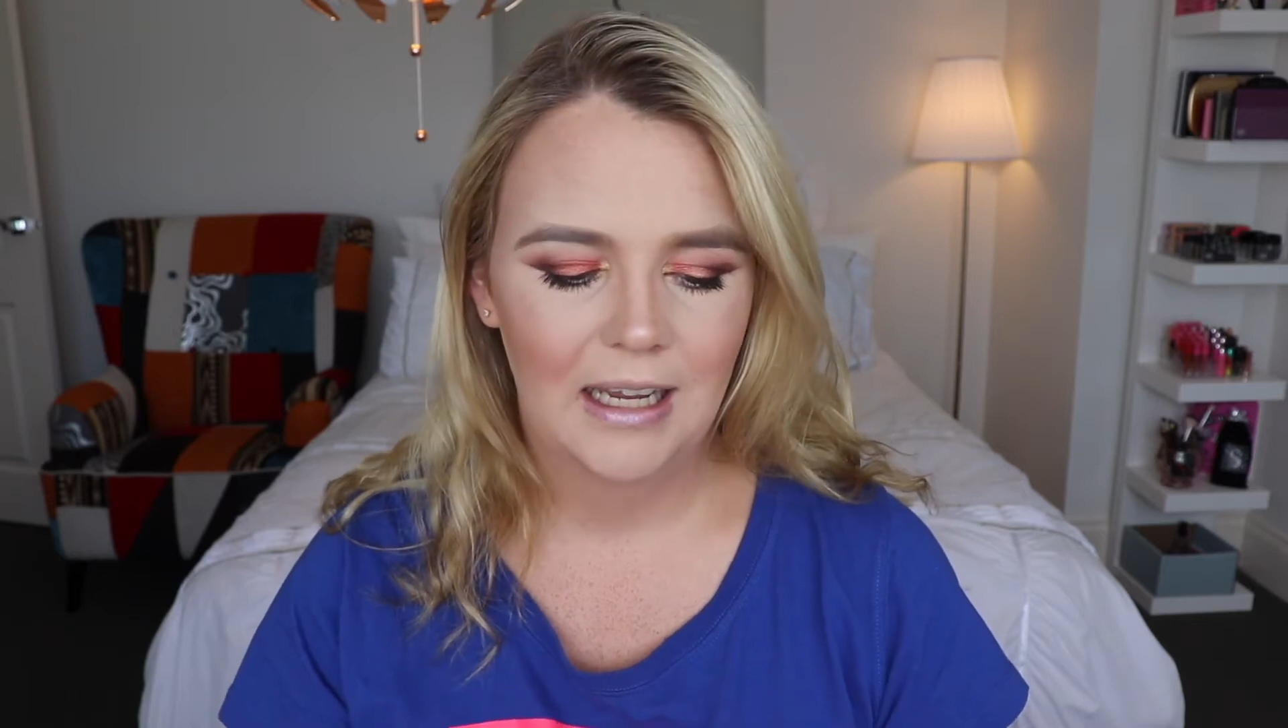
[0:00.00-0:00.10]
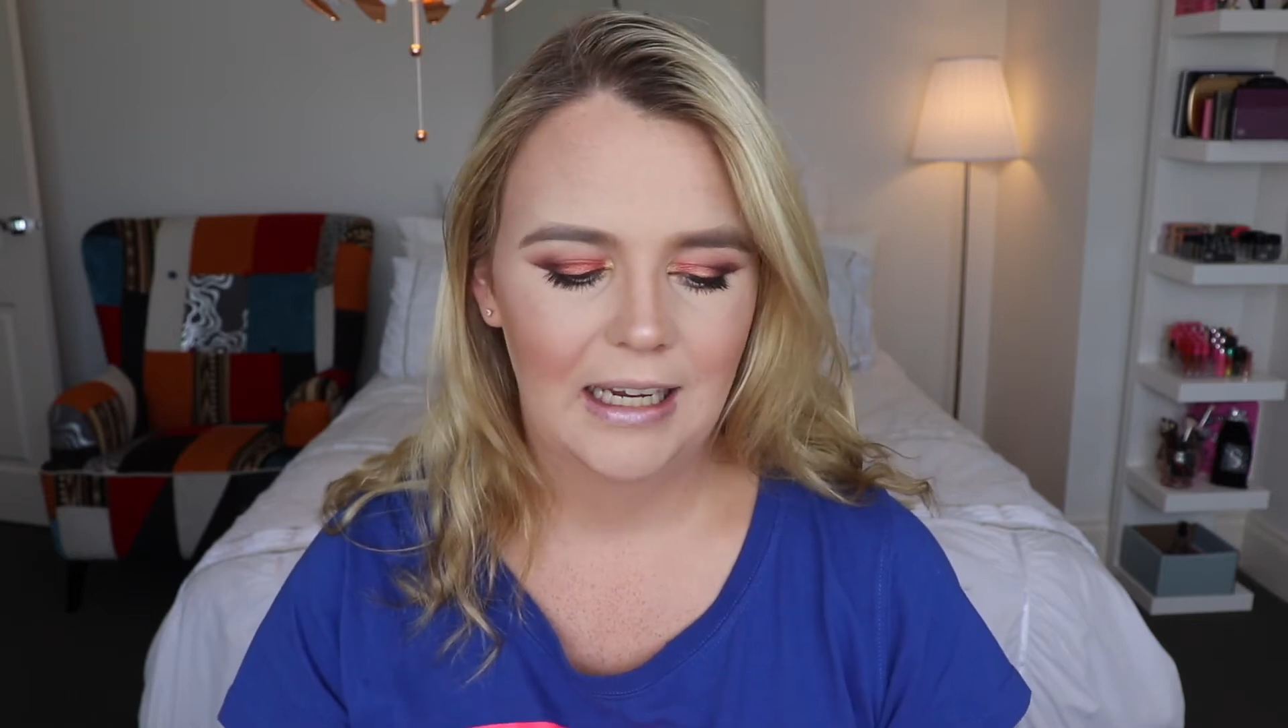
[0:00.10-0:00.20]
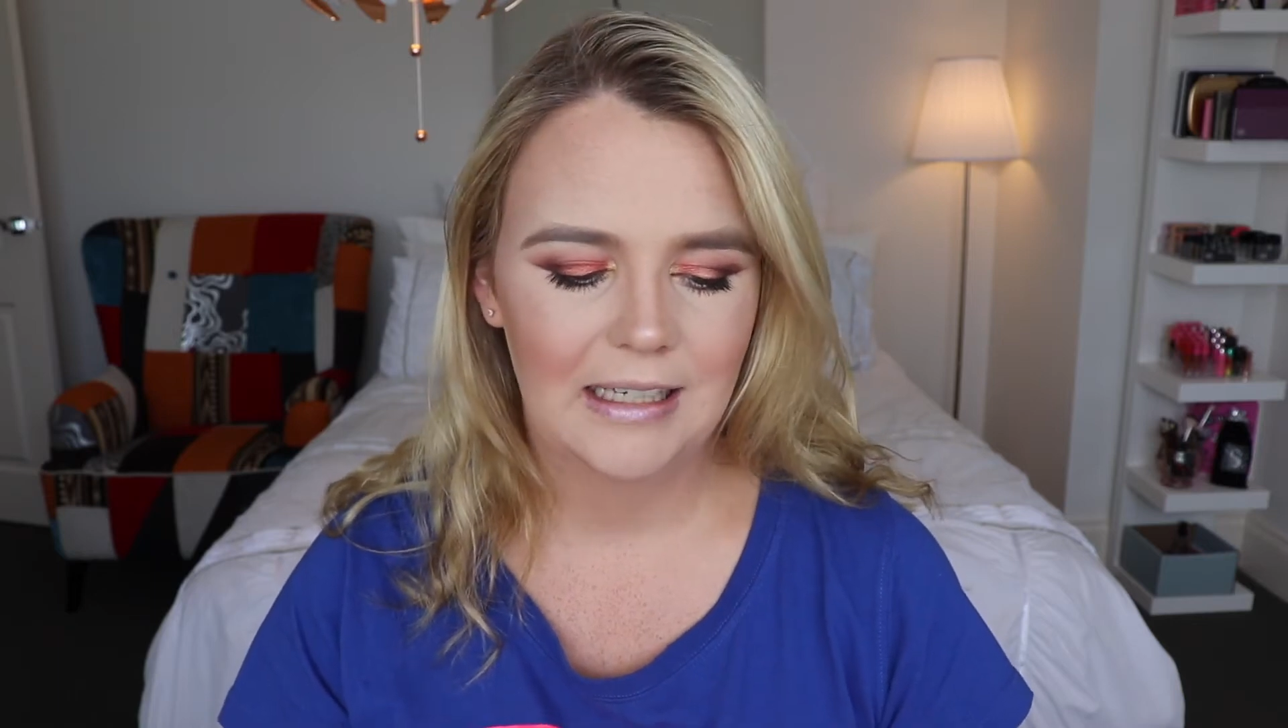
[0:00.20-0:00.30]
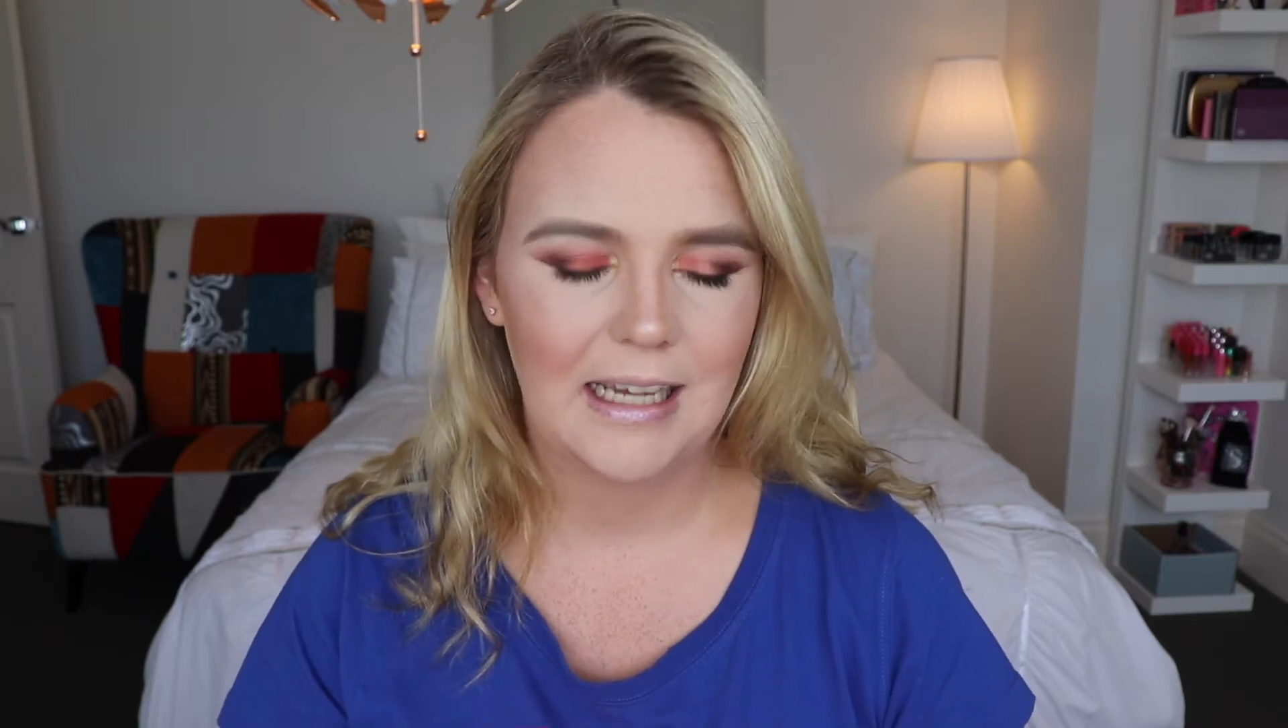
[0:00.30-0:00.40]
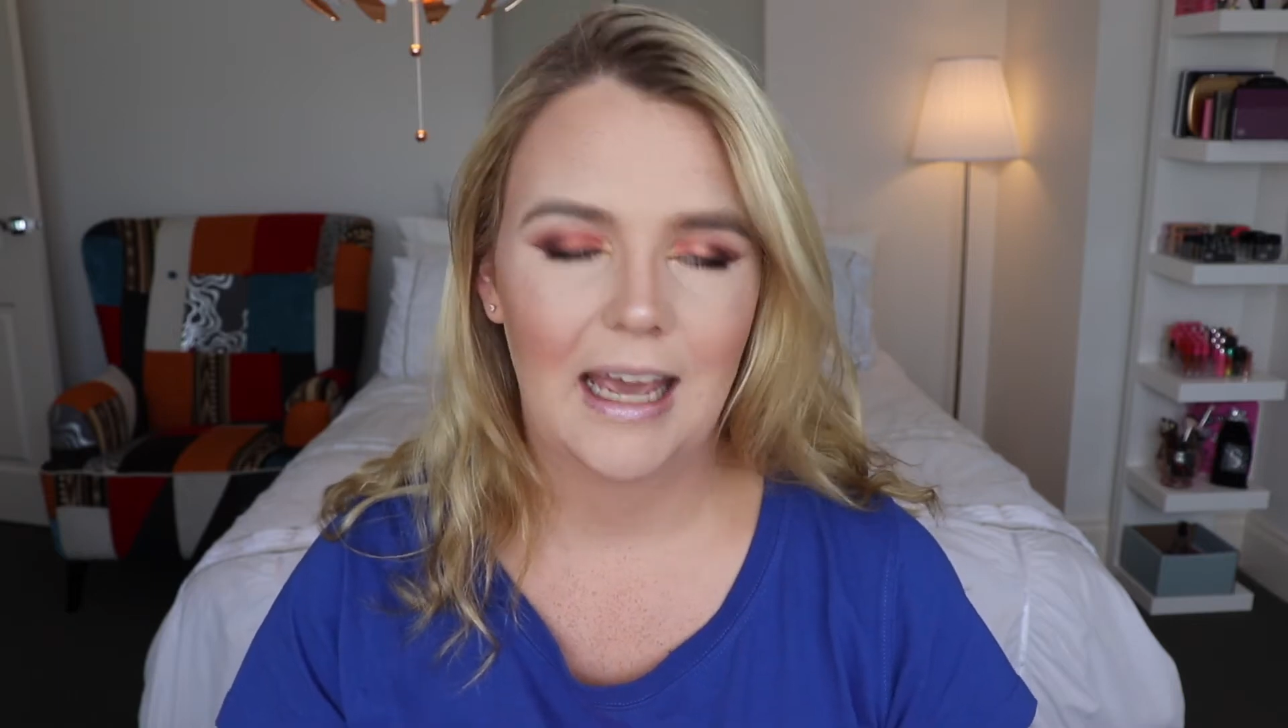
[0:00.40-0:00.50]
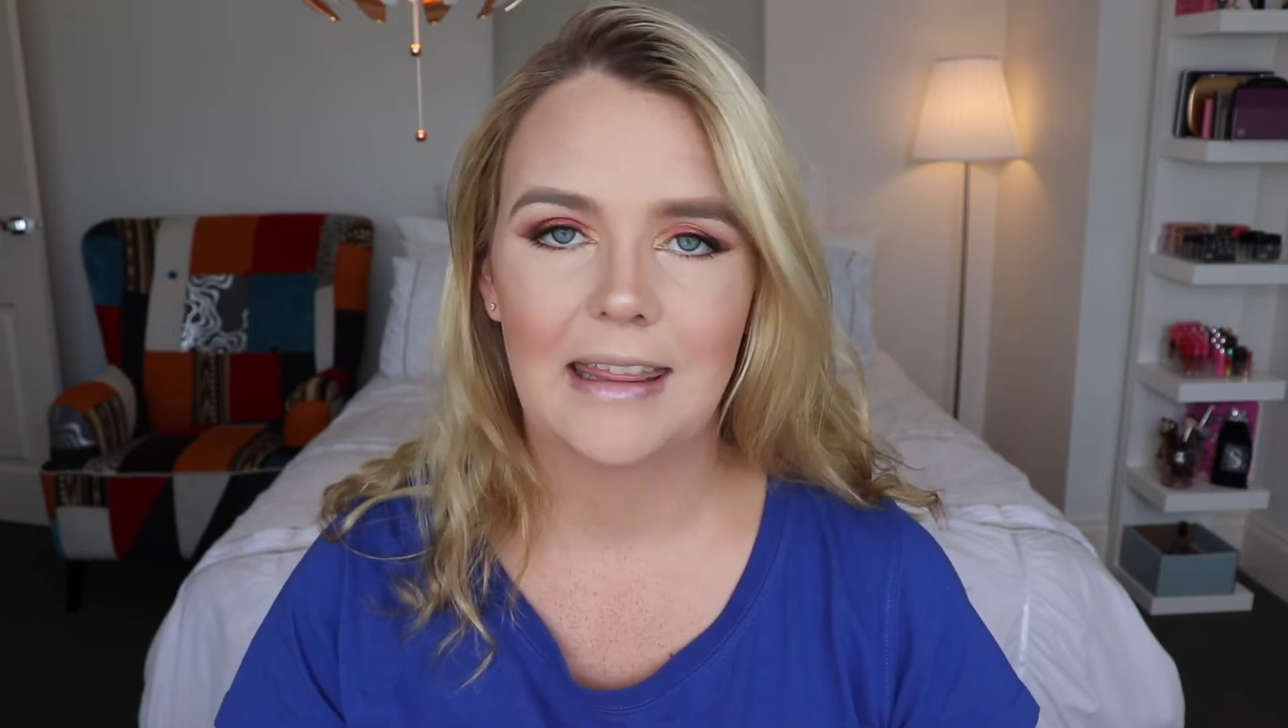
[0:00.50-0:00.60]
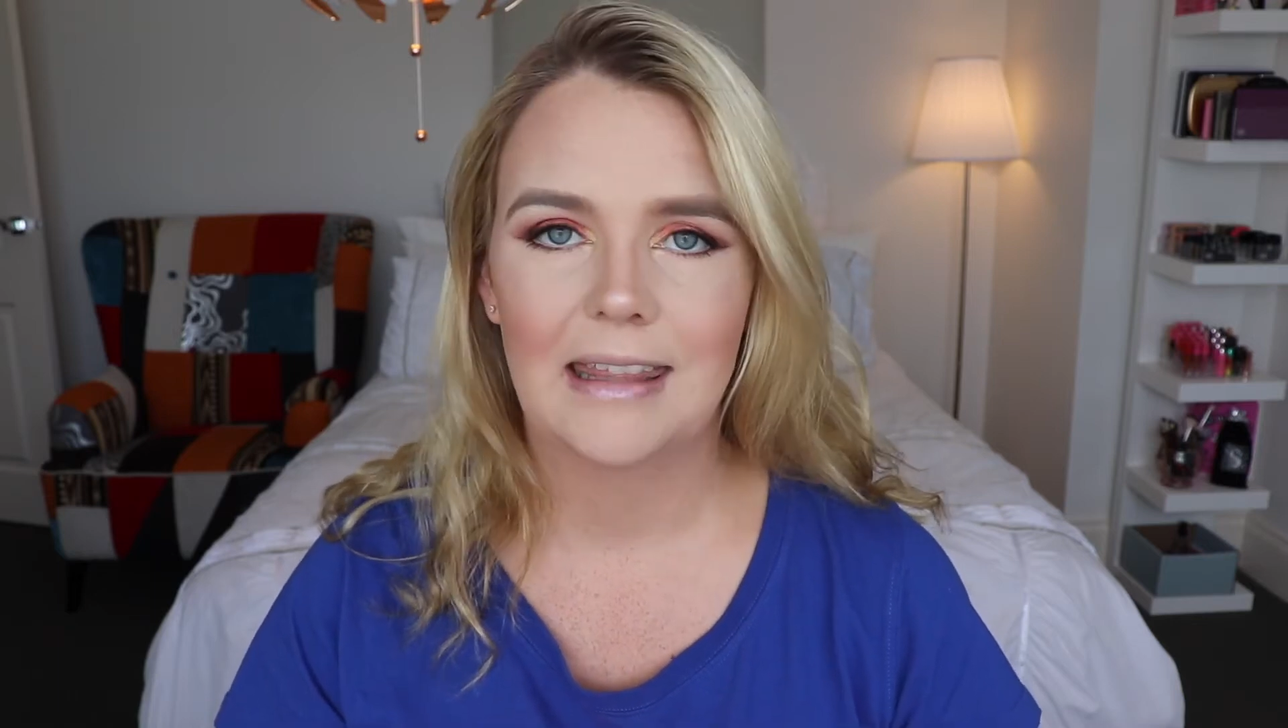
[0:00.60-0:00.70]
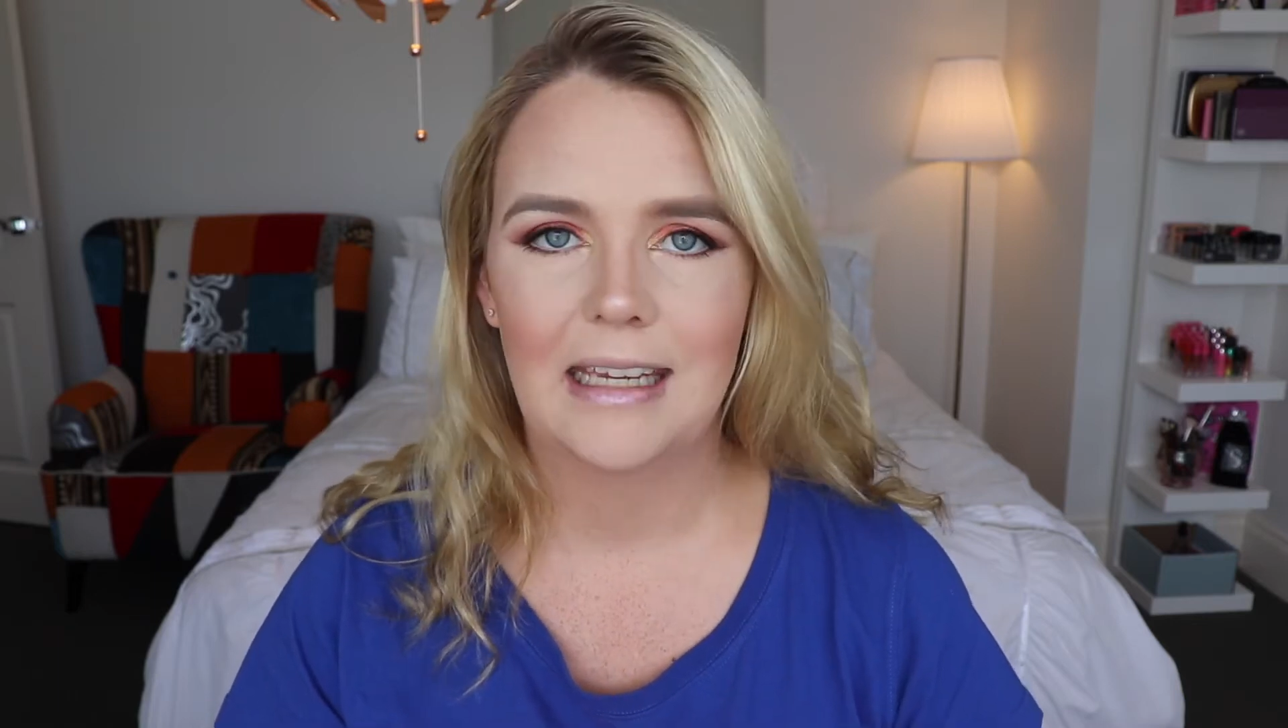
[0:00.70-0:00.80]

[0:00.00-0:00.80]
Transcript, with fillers: it at